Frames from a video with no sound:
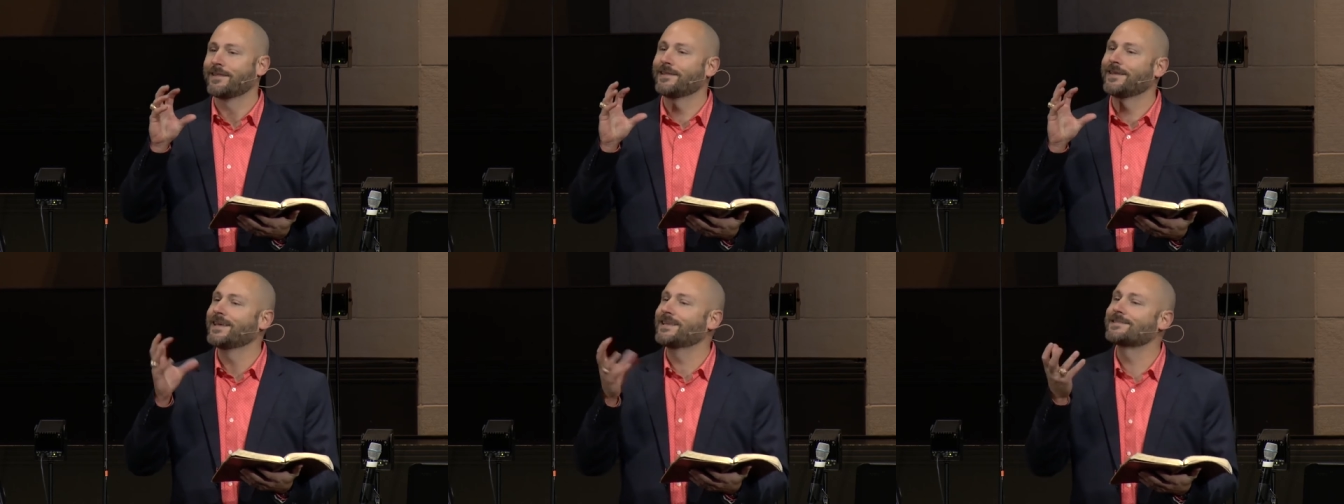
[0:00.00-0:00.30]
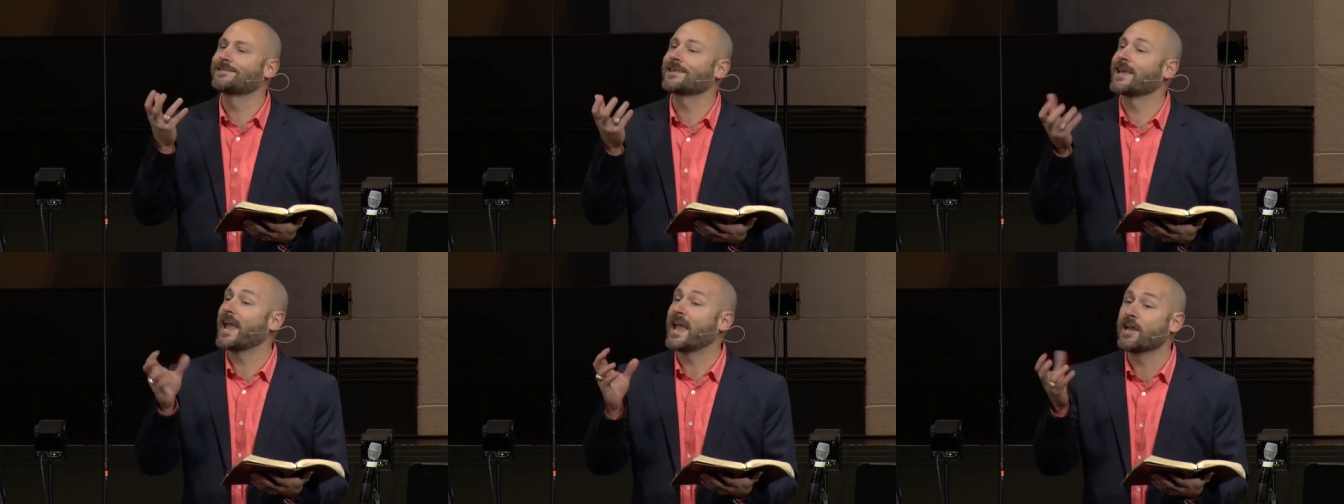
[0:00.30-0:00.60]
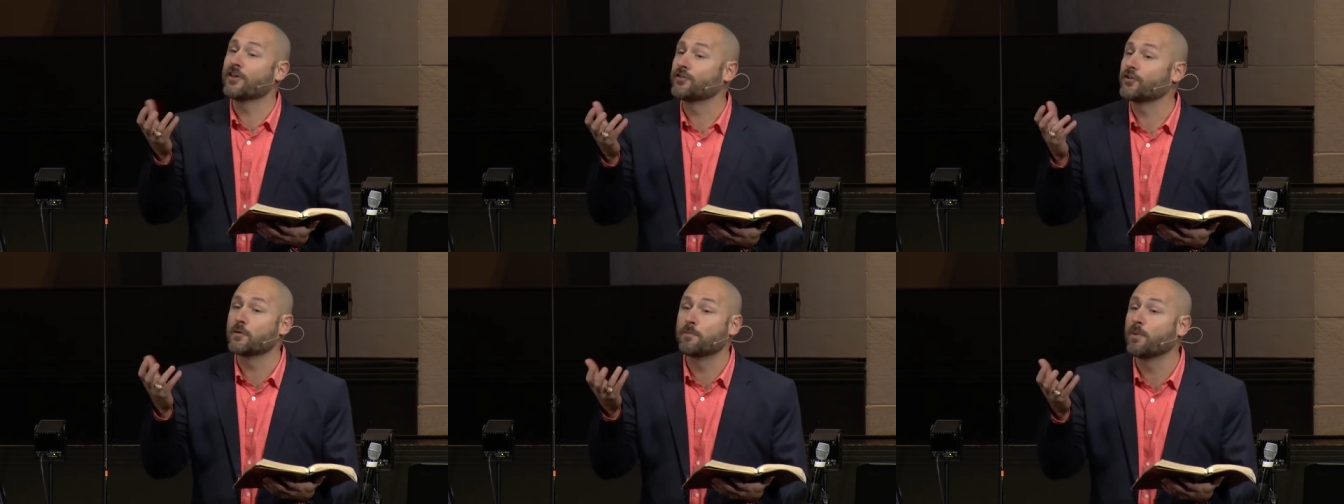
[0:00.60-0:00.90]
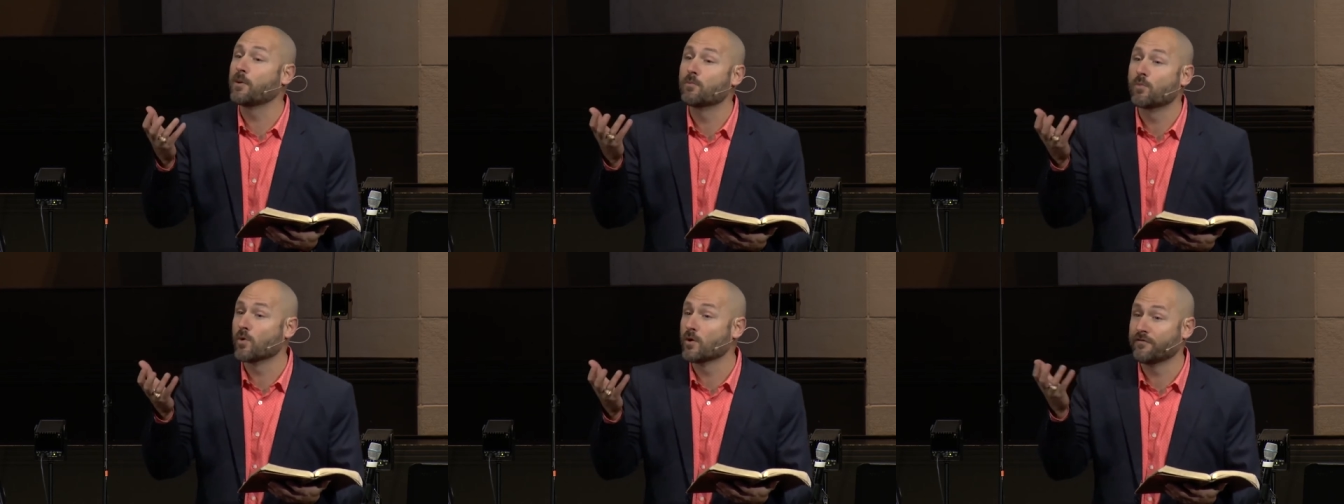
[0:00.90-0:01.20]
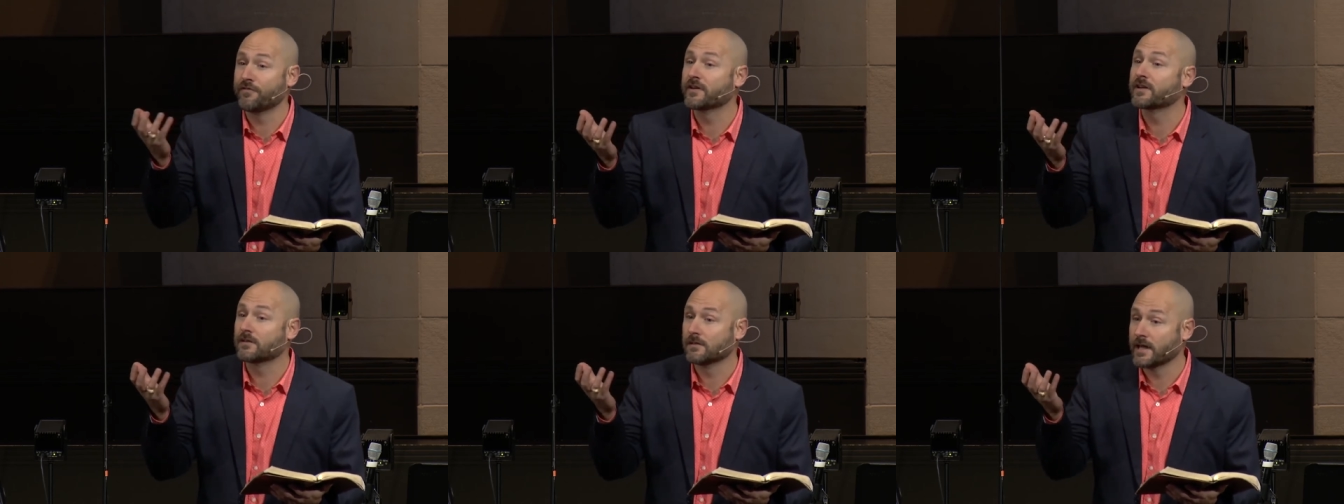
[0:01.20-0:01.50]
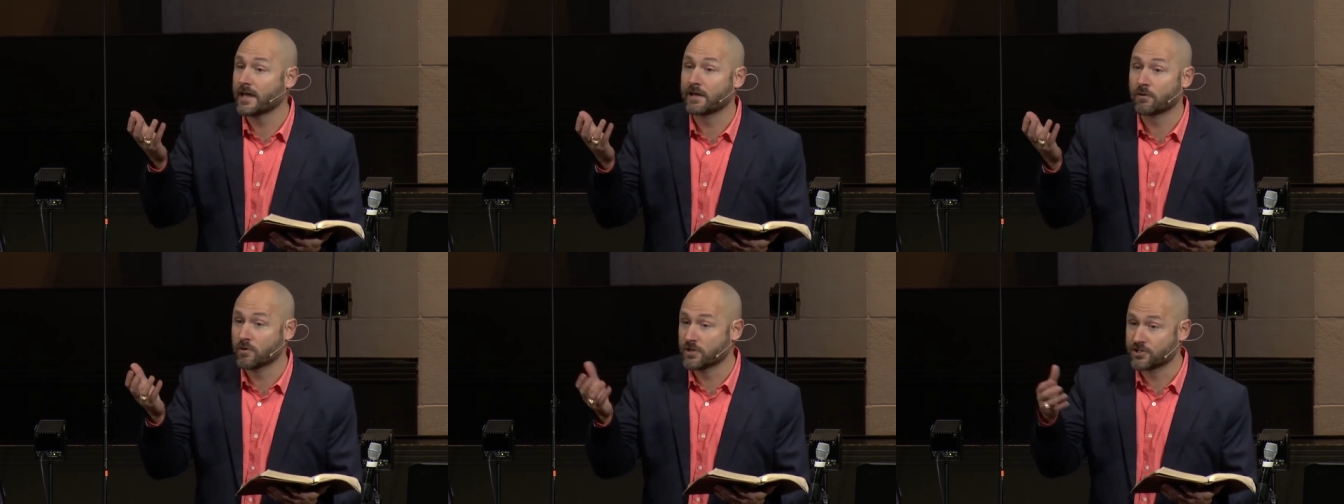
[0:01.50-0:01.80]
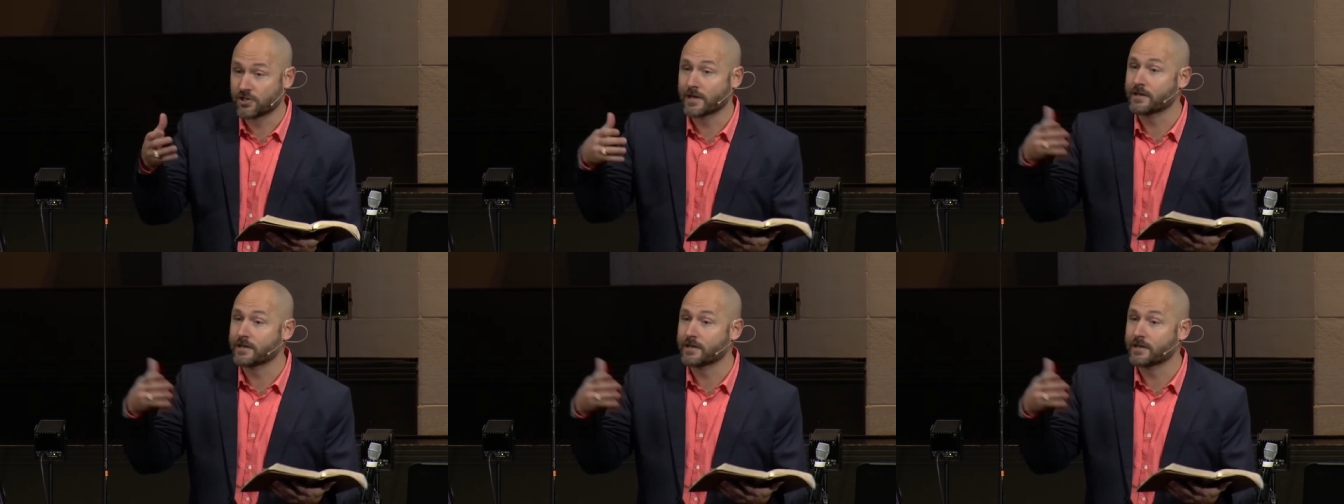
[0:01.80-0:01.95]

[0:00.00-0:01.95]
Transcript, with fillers: it's anthropomorphic language.